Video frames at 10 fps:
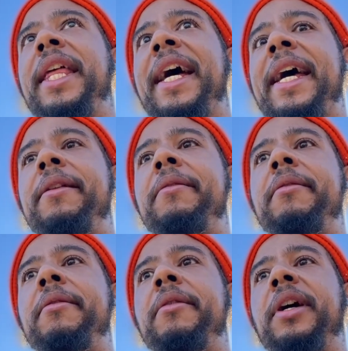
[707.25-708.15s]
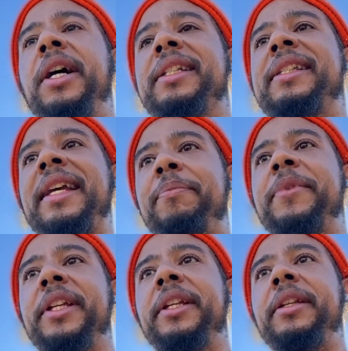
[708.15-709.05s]
that
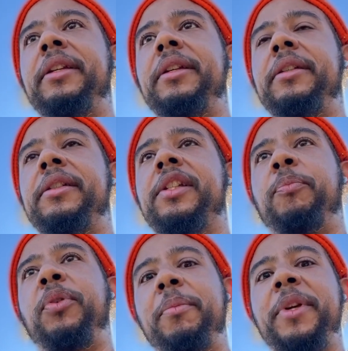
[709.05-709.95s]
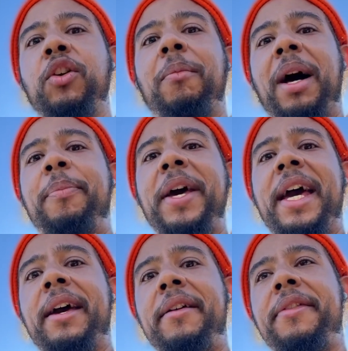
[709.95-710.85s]
attempted to put me on my
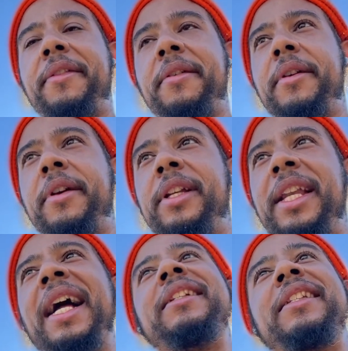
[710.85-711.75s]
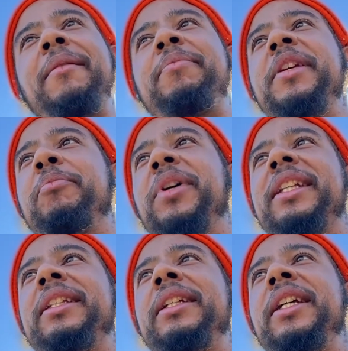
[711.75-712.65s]
path. Not attempted,
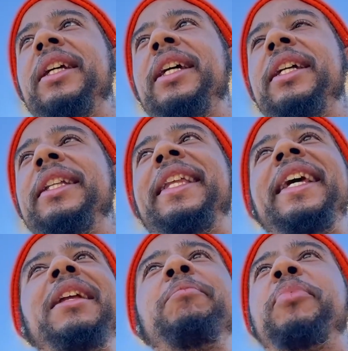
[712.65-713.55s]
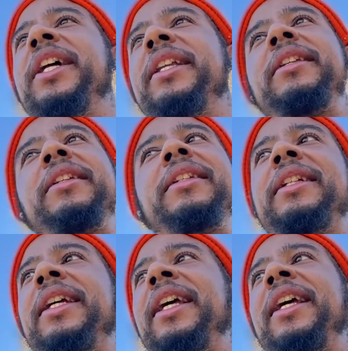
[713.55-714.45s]
but did, but
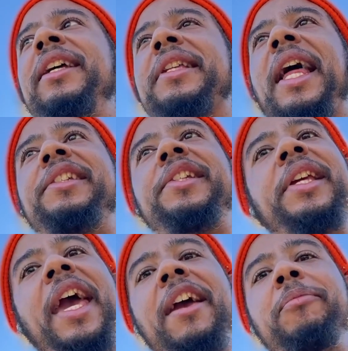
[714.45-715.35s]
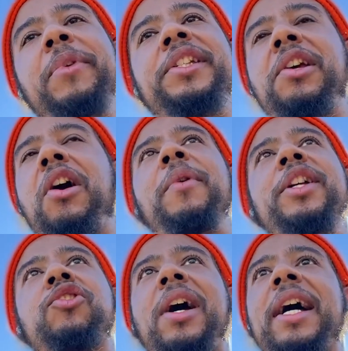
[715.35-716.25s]
it's like she gave me, she
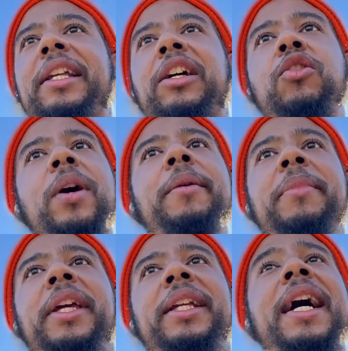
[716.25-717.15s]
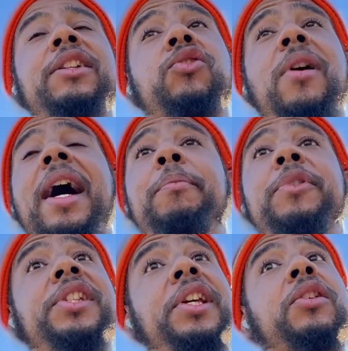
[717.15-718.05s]
always tried to equip me. Not
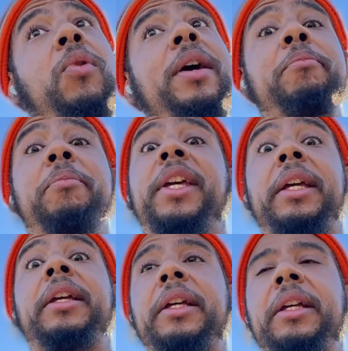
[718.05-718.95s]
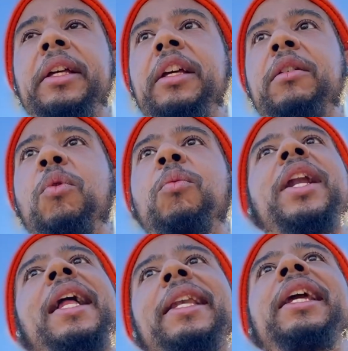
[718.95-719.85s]
tried, but she equipped me with what I